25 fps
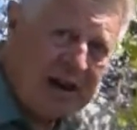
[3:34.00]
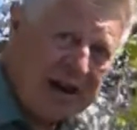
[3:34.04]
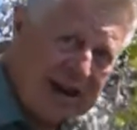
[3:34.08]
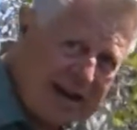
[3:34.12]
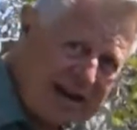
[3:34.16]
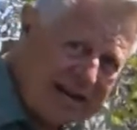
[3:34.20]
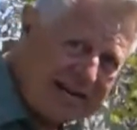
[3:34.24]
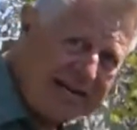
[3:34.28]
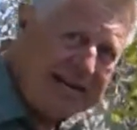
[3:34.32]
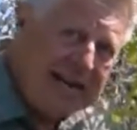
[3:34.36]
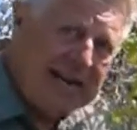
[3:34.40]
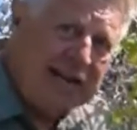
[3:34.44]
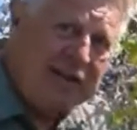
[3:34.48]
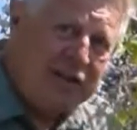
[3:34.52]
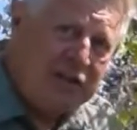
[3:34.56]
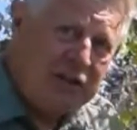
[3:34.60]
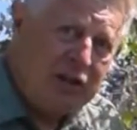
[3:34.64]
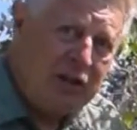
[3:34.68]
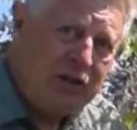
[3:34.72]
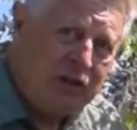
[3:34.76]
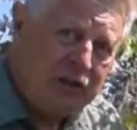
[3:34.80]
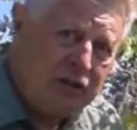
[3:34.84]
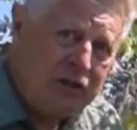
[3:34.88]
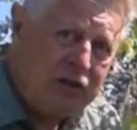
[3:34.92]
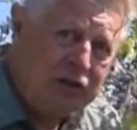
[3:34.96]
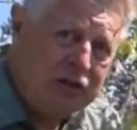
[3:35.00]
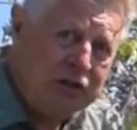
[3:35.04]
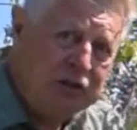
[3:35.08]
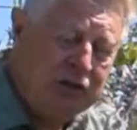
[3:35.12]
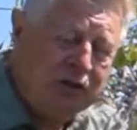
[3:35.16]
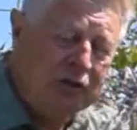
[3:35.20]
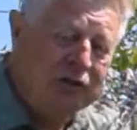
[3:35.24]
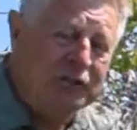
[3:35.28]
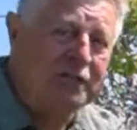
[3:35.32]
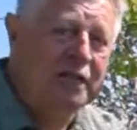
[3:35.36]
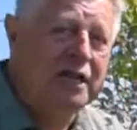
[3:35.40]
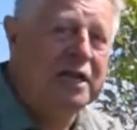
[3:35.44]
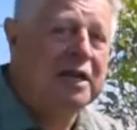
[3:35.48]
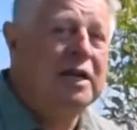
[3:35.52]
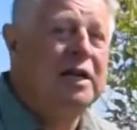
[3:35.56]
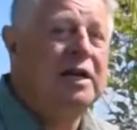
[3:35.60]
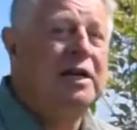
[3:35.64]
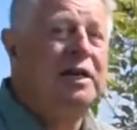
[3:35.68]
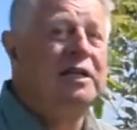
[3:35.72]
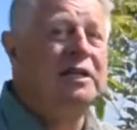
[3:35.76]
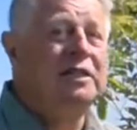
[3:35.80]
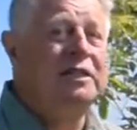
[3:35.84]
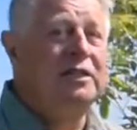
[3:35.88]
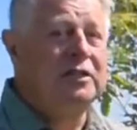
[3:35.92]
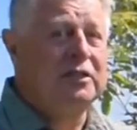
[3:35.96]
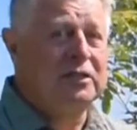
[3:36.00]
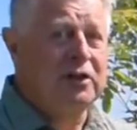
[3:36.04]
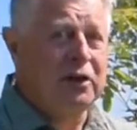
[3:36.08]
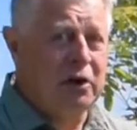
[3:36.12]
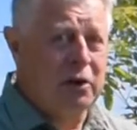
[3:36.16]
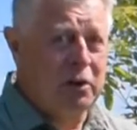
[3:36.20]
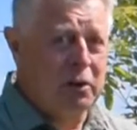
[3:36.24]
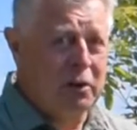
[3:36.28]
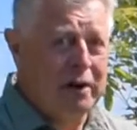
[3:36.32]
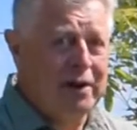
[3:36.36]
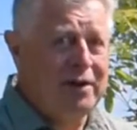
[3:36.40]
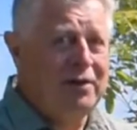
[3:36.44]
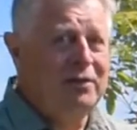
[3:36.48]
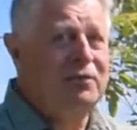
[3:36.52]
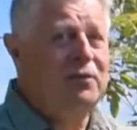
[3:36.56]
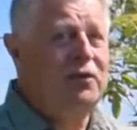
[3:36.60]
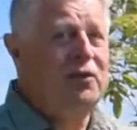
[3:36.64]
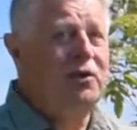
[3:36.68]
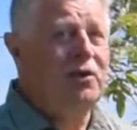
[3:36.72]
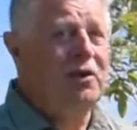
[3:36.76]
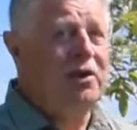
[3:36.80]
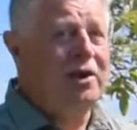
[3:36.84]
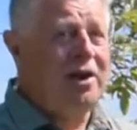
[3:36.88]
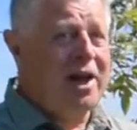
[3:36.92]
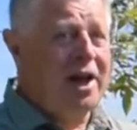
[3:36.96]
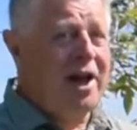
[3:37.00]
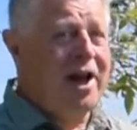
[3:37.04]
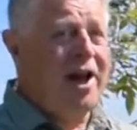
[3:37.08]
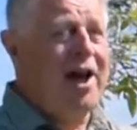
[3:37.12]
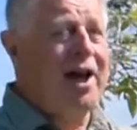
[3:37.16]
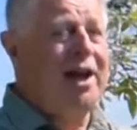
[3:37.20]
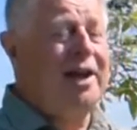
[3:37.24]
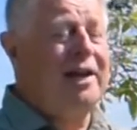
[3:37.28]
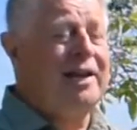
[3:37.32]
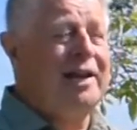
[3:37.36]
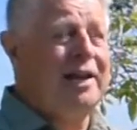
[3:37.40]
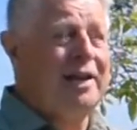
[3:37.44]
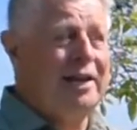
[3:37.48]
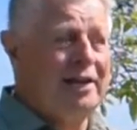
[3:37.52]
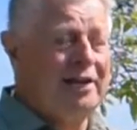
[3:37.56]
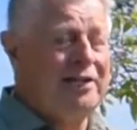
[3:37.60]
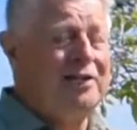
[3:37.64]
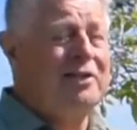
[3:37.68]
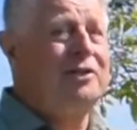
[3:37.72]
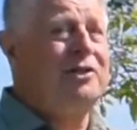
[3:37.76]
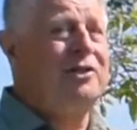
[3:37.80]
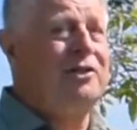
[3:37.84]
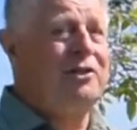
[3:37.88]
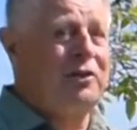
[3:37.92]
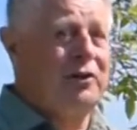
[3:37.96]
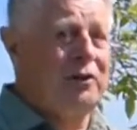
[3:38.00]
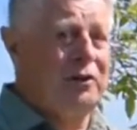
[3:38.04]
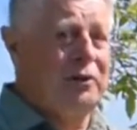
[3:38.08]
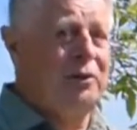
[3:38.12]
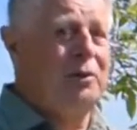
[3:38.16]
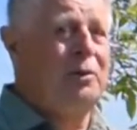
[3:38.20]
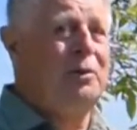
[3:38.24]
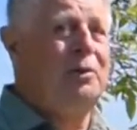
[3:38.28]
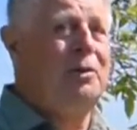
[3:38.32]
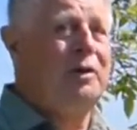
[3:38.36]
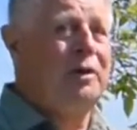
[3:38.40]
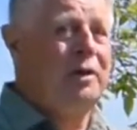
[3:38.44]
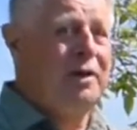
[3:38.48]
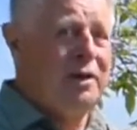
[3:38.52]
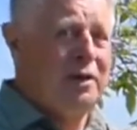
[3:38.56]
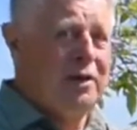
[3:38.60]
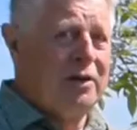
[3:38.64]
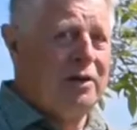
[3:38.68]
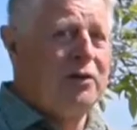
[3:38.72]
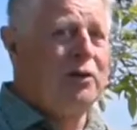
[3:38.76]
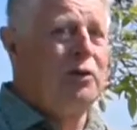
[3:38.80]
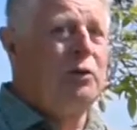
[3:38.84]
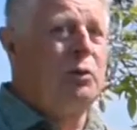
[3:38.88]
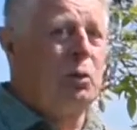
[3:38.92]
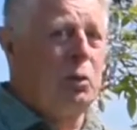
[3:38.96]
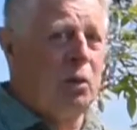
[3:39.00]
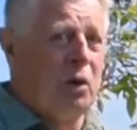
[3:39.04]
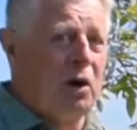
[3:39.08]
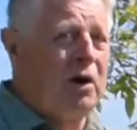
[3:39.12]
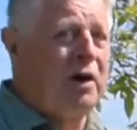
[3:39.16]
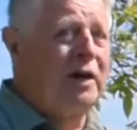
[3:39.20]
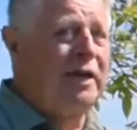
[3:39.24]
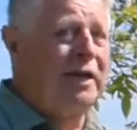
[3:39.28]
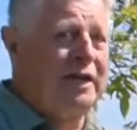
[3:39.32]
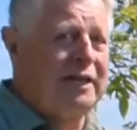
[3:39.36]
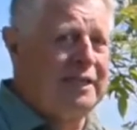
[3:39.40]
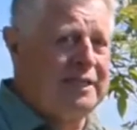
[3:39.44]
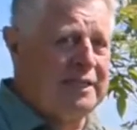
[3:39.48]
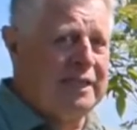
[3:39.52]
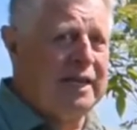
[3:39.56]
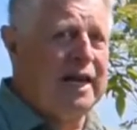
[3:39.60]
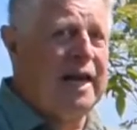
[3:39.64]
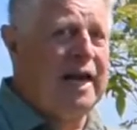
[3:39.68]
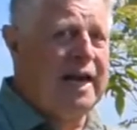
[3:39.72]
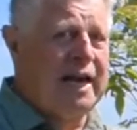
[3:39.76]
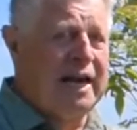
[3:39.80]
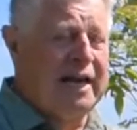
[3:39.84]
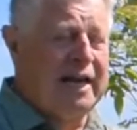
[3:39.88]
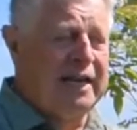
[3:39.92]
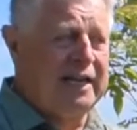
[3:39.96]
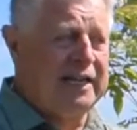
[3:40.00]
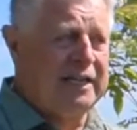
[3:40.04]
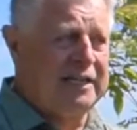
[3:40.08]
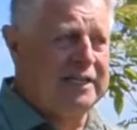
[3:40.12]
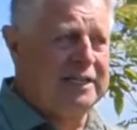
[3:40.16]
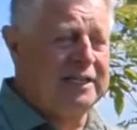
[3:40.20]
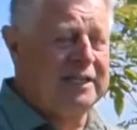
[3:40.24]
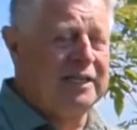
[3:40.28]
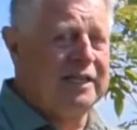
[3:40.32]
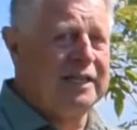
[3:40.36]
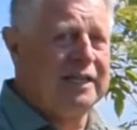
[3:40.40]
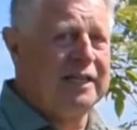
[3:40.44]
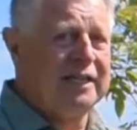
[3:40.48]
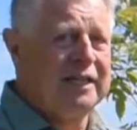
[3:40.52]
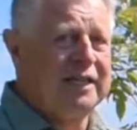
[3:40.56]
and get those shoots. So if you're not into the work it takes,